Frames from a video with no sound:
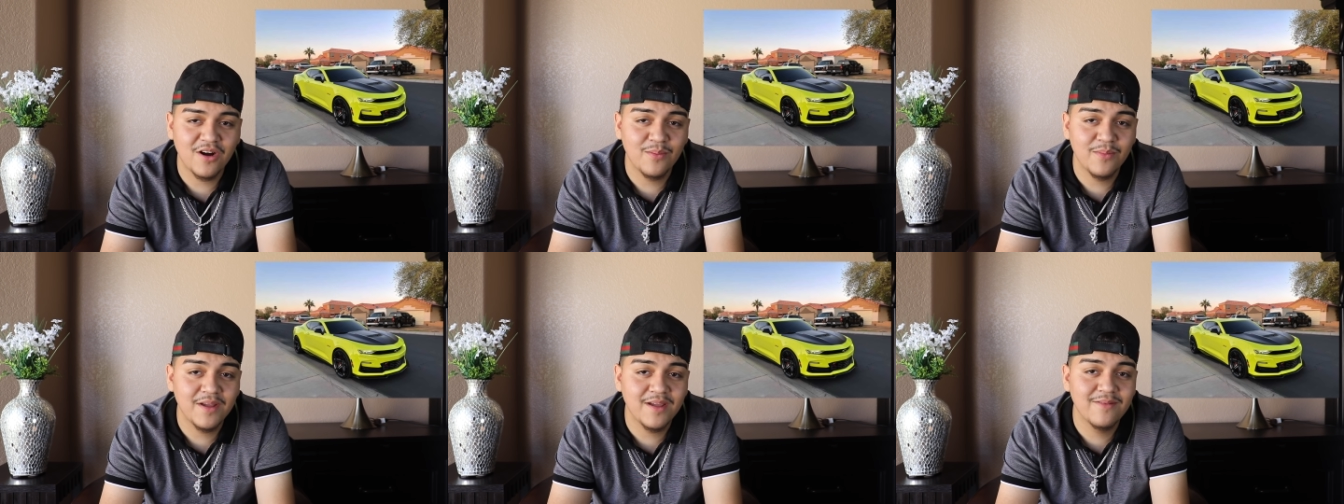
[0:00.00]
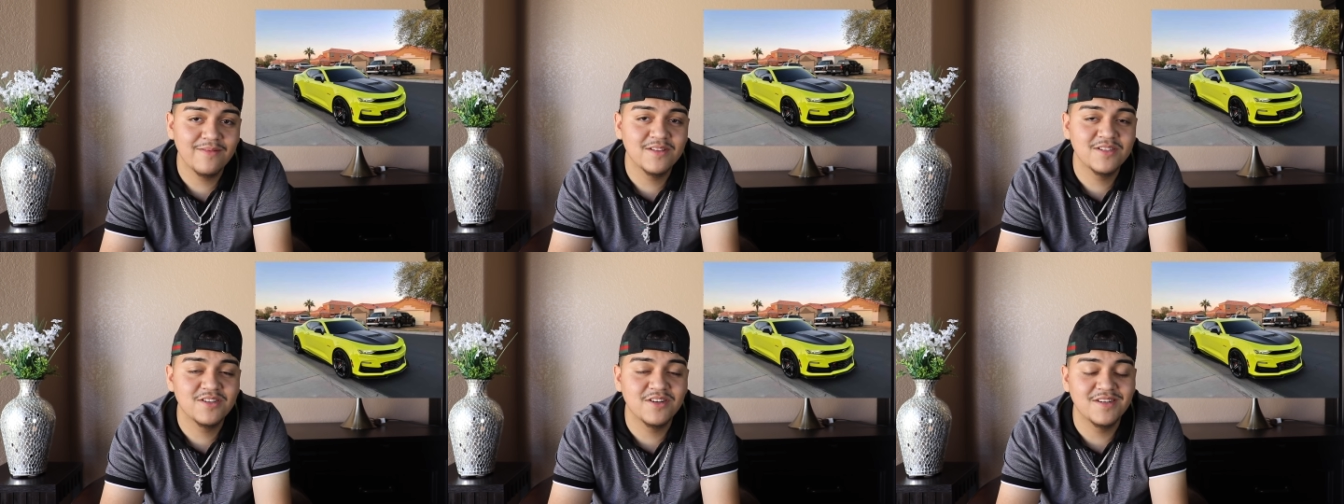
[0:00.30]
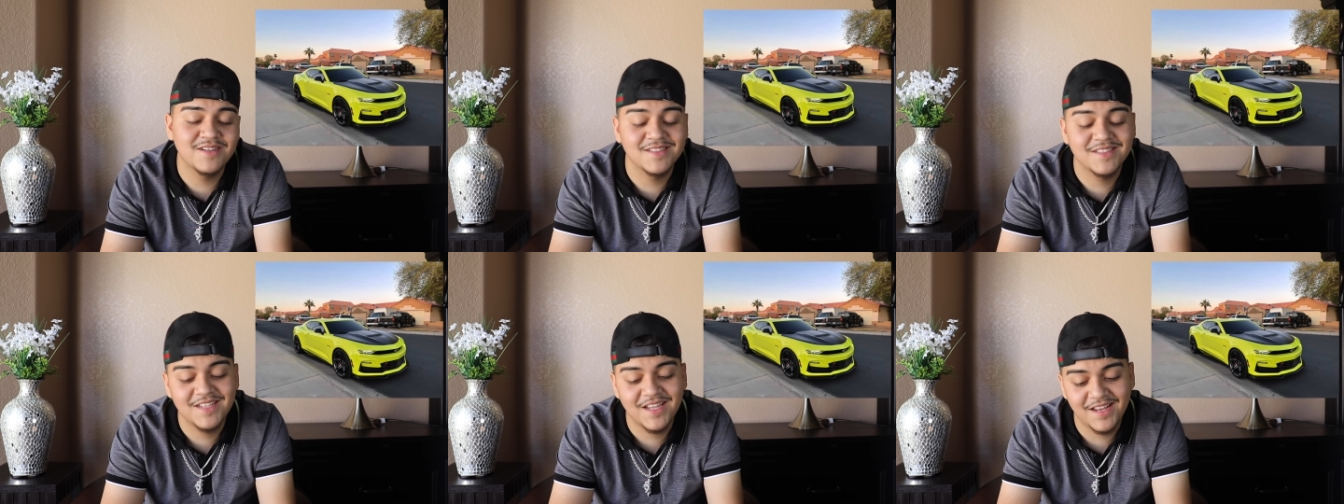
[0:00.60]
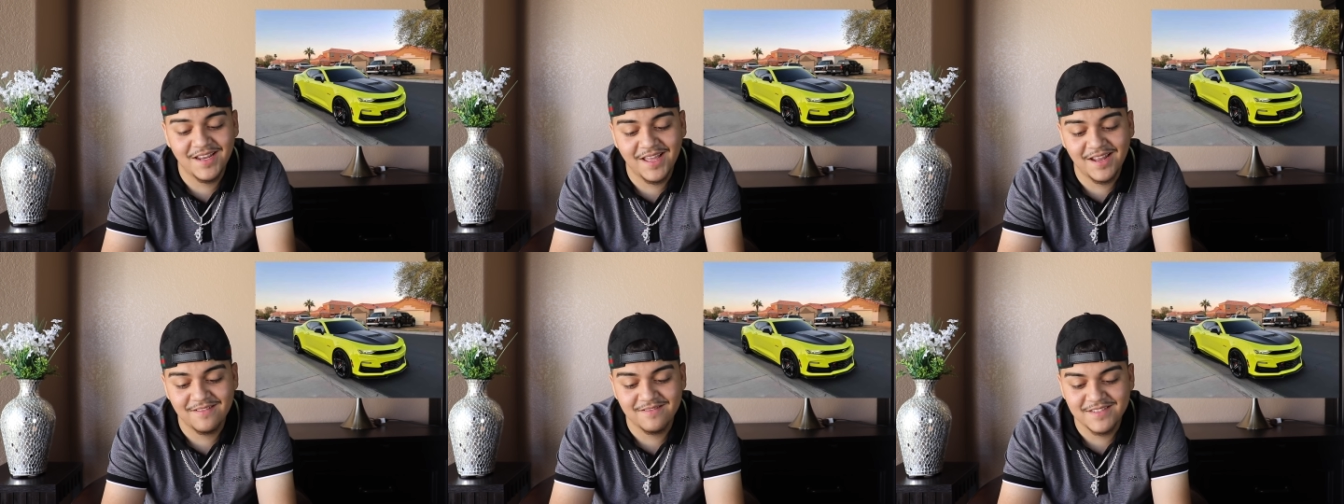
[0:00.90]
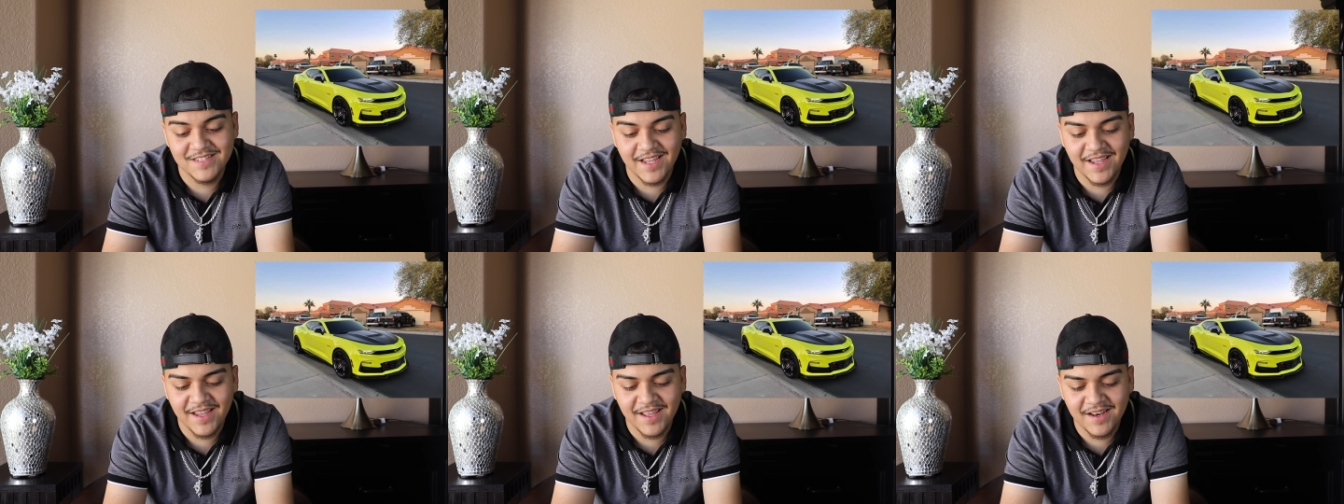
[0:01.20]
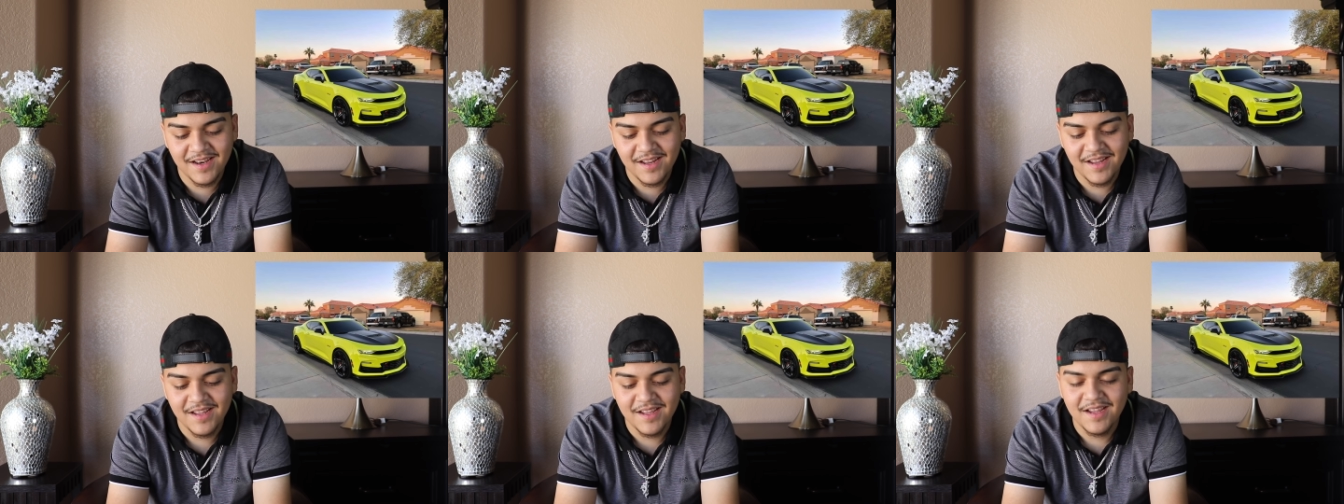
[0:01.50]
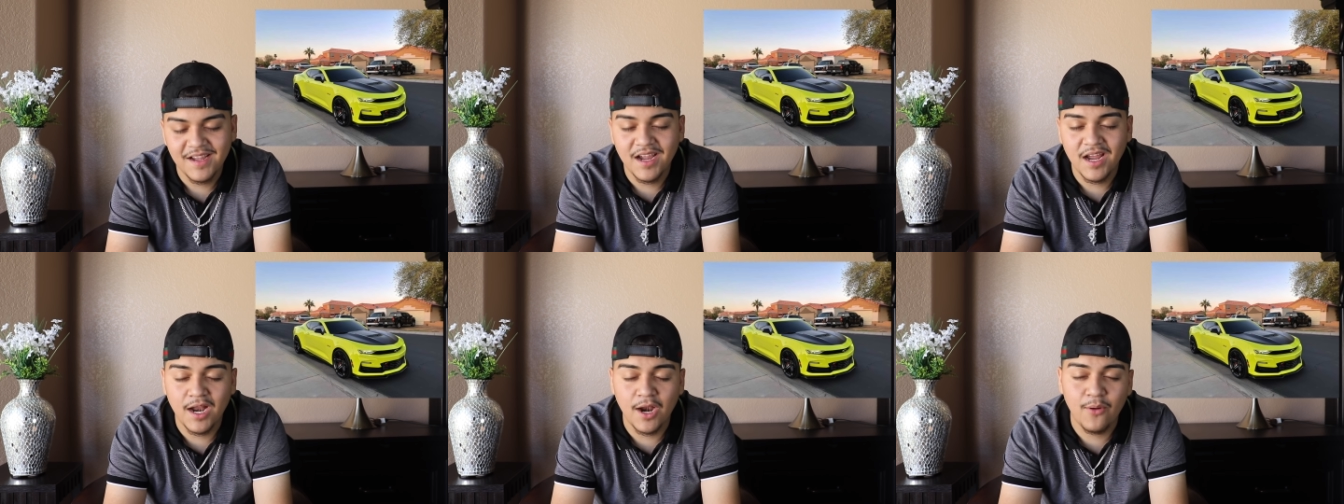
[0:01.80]
I'm gonna give this car a 10 out of 10.
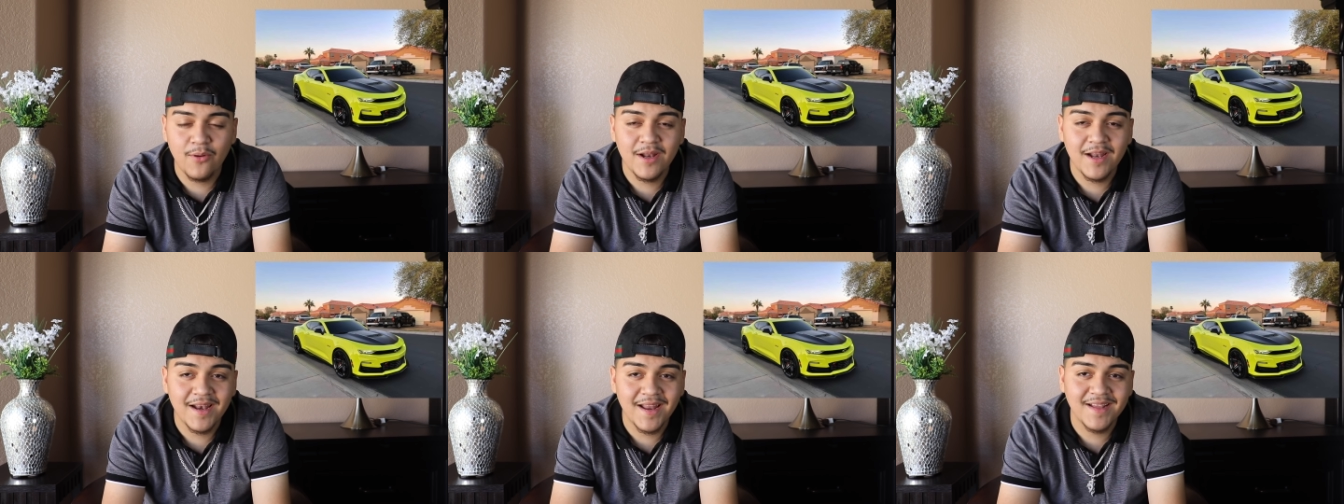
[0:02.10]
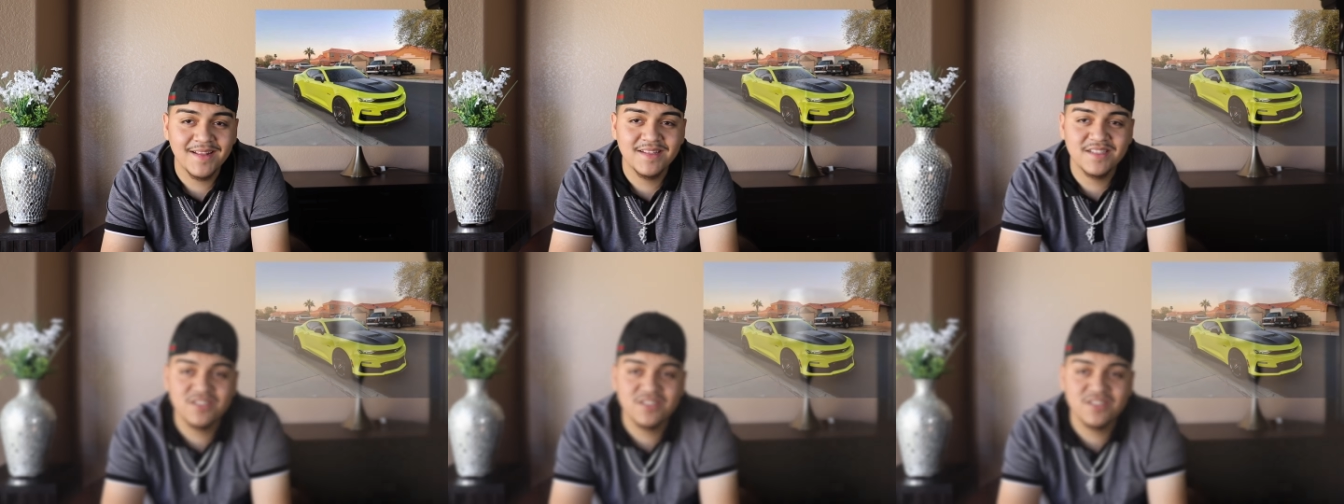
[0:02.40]
I really like